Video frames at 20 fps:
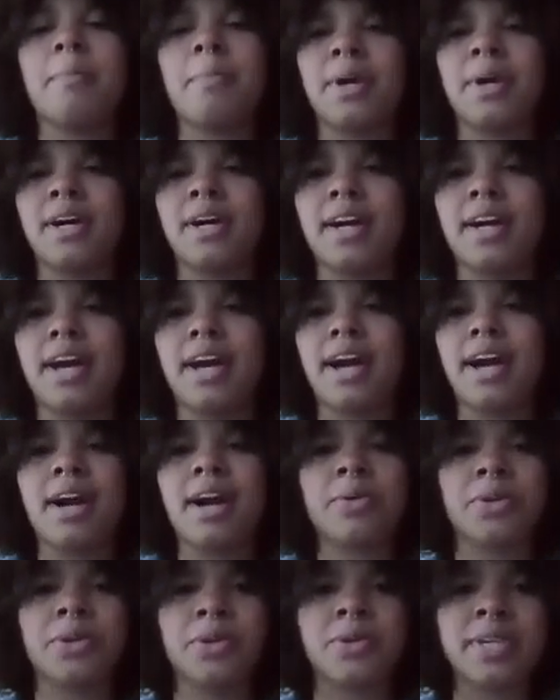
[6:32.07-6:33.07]
But how
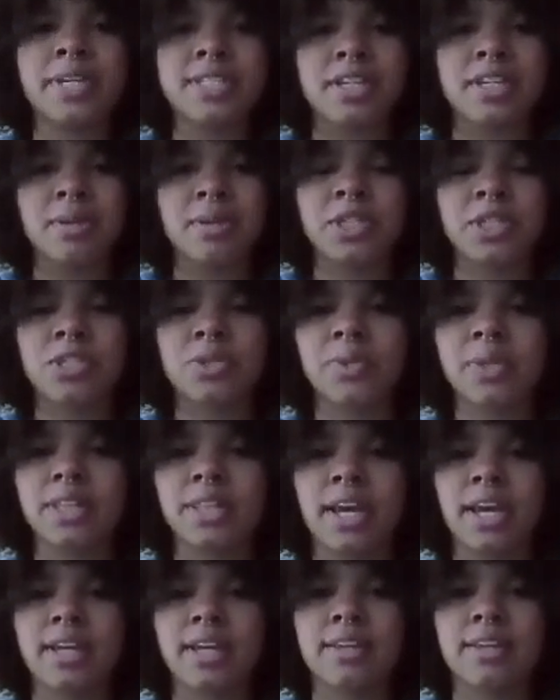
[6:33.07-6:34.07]
are you guys going to be doing
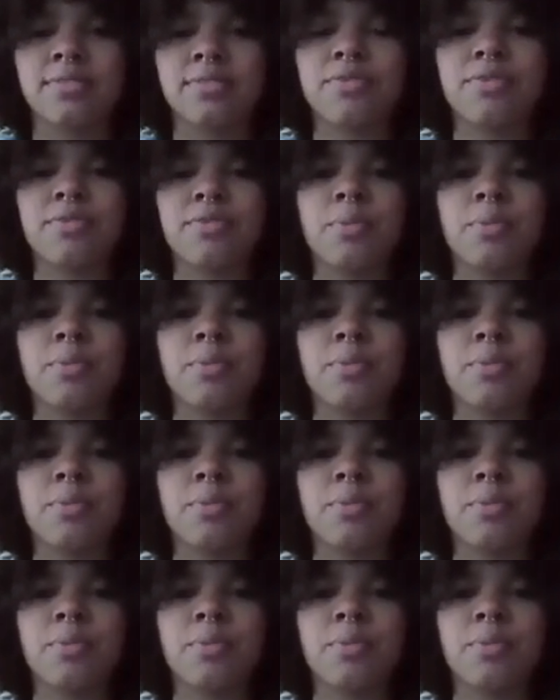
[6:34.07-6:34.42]
that if